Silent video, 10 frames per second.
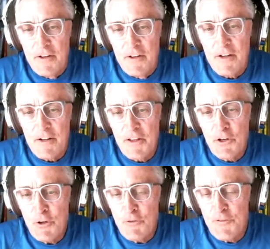uh, they
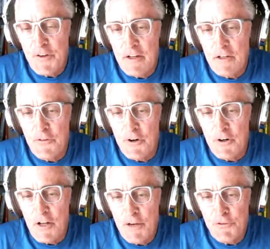couldn't fit into their
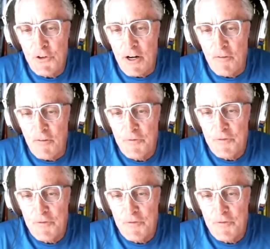lifestyle,